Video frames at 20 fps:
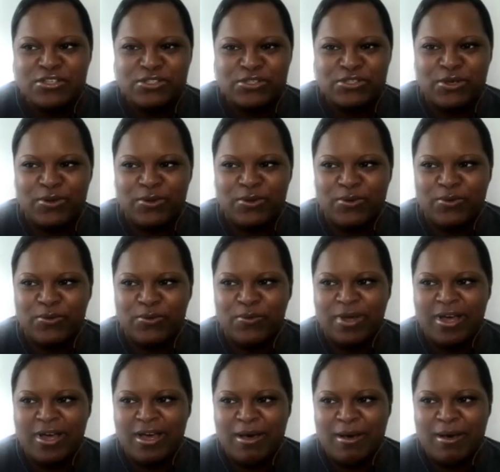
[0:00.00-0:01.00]

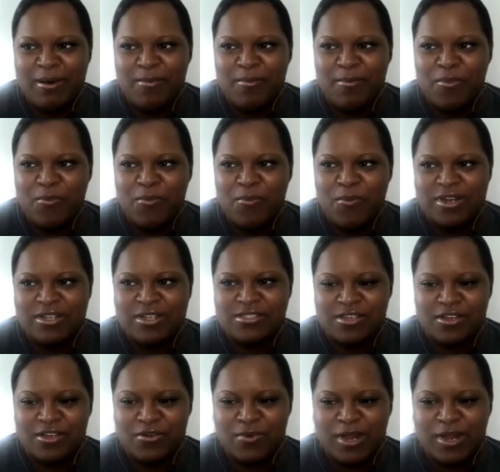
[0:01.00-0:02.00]
So when I
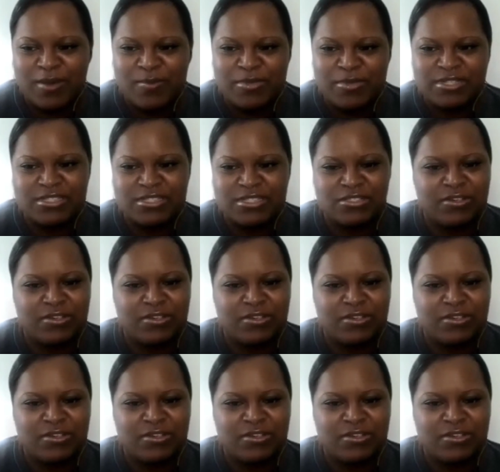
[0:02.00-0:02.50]
started writing books,